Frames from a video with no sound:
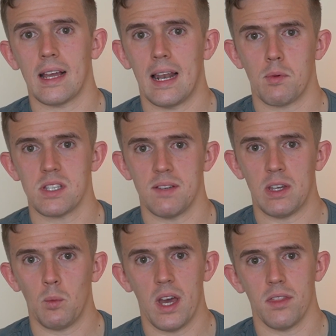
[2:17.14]

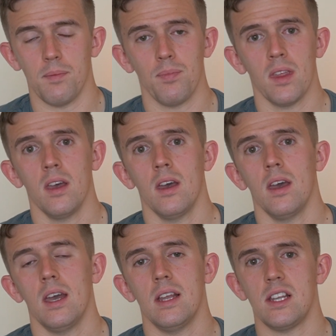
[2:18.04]
collaboratively with.
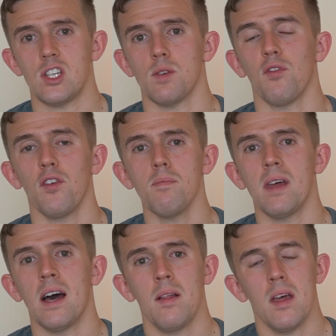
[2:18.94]
In addition from
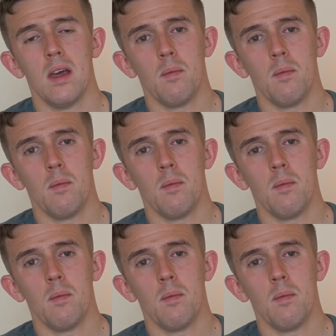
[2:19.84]
that,